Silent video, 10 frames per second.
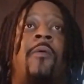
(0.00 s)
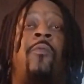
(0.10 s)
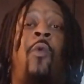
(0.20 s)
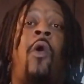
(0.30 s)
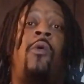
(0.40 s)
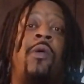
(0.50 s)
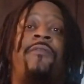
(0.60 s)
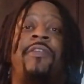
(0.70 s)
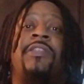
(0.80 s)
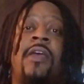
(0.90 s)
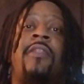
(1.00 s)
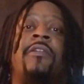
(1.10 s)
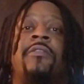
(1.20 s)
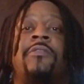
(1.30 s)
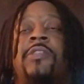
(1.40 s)
war with each other,
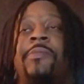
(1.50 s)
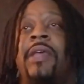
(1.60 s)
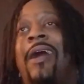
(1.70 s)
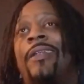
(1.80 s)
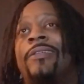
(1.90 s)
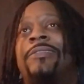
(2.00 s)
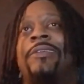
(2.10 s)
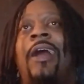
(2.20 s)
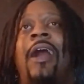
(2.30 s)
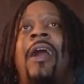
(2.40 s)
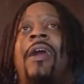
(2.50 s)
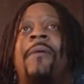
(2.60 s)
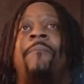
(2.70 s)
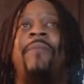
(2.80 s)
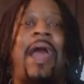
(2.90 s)
to be honest.
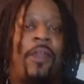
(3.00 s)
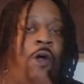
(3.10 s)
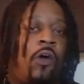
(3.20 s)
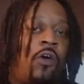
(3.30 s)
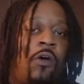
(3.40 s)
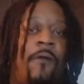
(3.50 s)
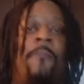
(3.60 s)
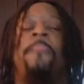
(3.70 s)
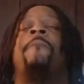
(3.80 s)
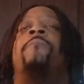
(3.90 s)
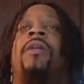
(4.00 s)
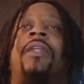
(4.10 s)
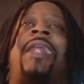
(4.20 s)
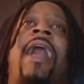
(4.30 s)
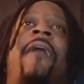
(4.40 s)
Not all, but a
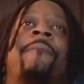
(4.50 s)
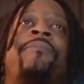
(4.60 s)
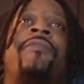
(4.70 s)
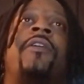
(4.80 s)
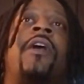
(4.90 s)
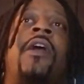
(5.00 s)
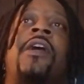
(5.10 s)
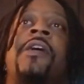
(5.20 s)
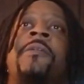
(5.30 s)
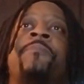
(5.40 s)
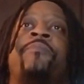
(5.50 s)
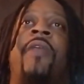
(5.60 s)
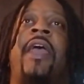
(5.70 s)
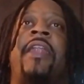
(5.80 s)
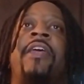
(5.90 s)
lot. And
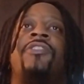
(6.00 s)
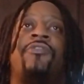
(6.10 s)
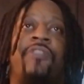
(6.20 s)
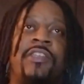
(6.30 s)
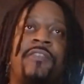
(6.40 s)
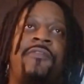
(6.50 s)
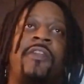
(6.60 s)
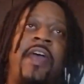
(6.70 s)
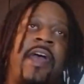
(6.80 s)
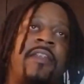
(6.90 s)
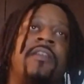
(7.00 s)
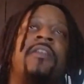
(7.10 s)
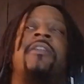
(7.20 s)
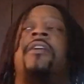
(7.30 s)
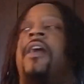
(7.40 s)
there's a reason for that.
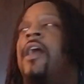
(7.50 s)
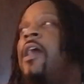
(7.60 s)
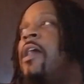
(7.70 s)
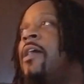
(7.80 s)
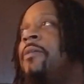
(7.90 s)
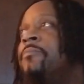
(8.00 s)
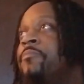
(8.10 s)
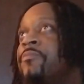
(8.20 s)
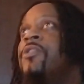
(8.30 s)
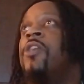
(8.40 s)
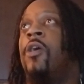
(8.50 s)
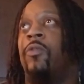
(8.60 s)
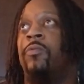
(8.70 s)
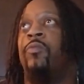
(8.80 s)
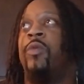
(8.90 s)
I
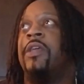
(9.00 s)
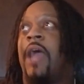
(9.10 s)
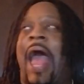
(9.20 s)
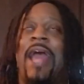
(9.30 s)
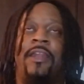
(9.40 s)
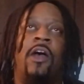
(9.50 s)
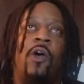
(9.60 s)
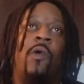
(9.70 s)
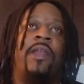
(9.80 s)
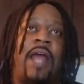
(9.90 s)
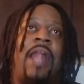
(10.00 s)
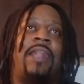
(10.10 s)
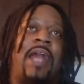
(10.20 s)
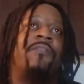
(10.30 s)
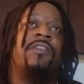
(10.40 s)
know, and a
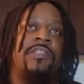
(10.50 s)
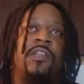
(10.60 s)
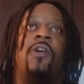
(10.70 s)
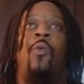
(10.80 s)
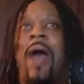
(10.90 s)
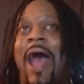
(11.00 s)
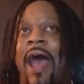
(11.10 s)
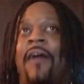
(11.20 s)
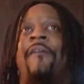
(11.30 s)
lot of us know why